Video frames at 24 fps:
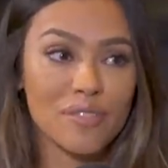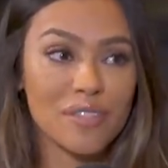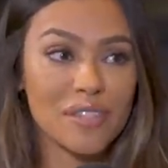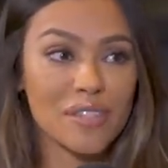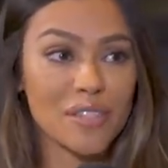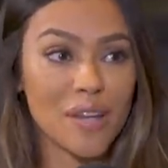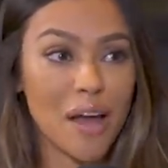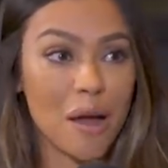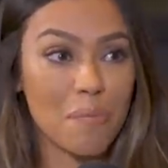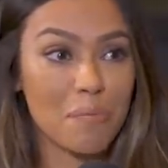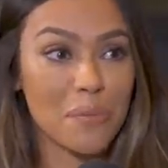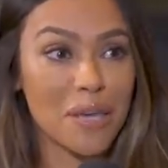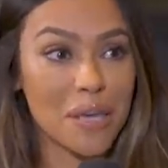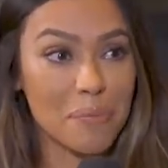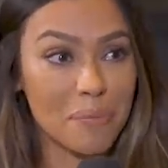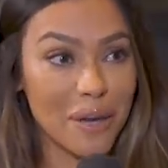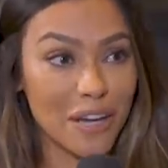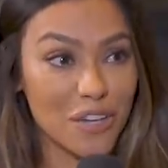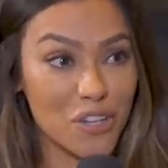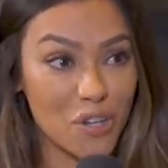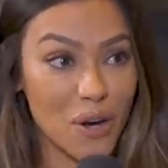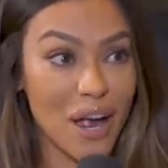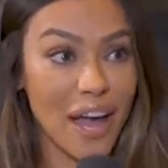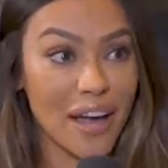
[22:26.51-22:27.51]
stop me in
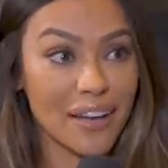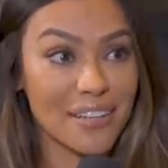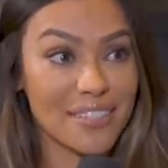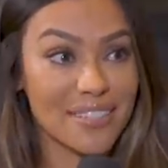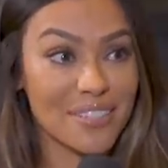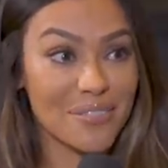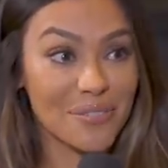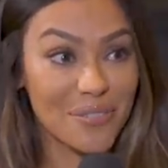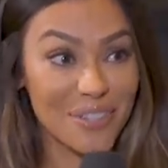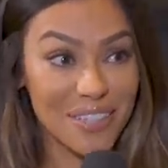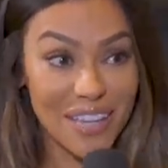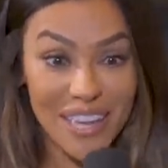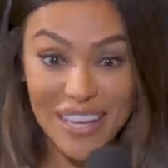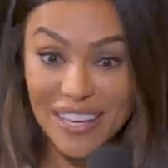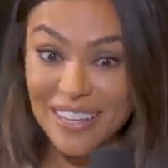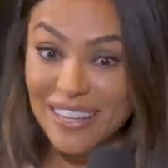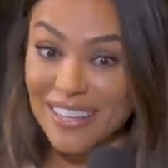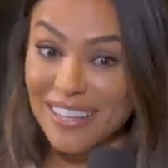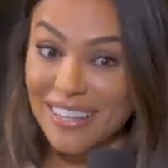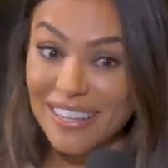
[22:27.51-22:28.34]
my tracks. And we're like,